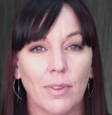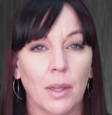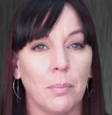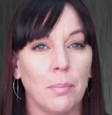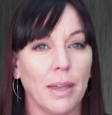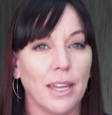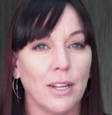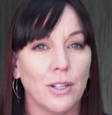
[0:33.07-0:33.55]

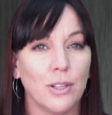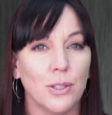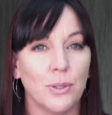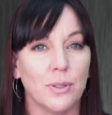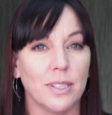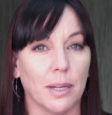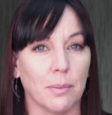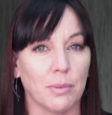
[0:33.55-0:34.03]
may
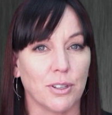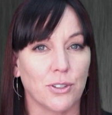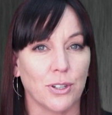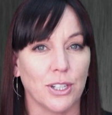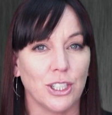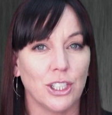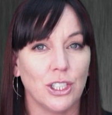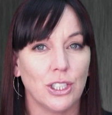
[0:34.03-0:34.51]
include
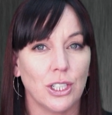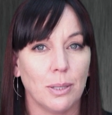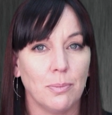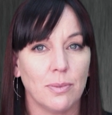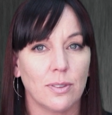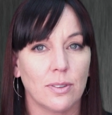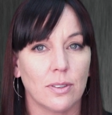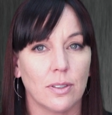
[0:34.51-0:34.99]
demonstration
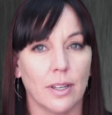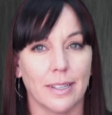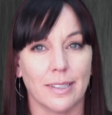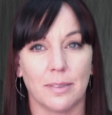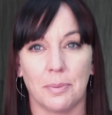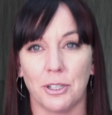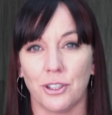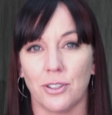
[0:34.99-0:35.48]
jumps, a
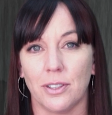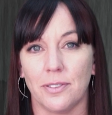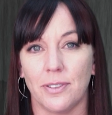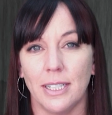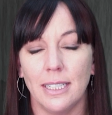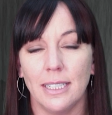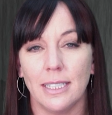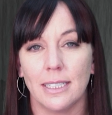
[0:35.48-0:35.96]
special
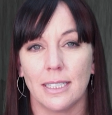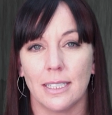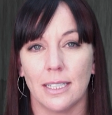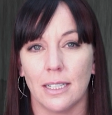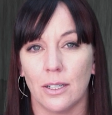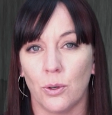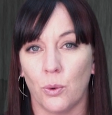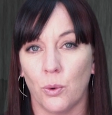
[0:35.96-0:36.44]
event,
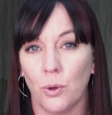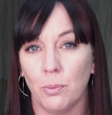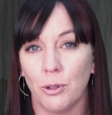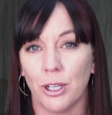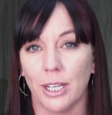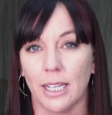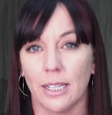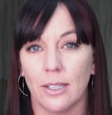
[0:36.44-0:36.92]
or
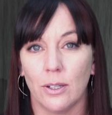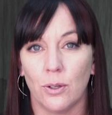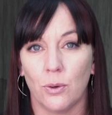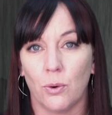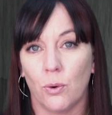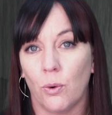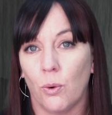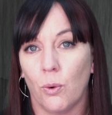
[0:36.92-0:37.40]
boogie,
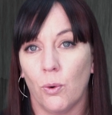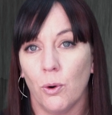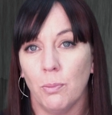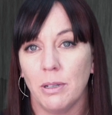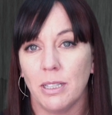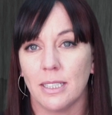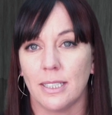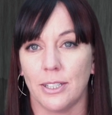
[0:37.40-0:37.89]

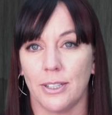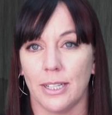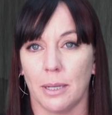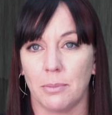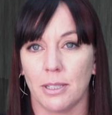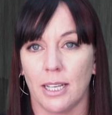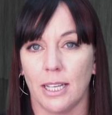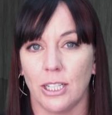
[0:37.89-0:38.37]
or military
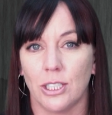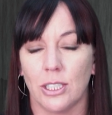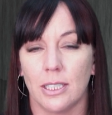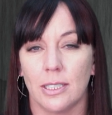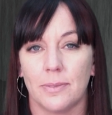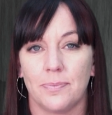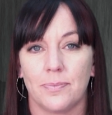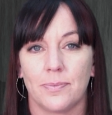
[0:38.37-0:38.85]
application.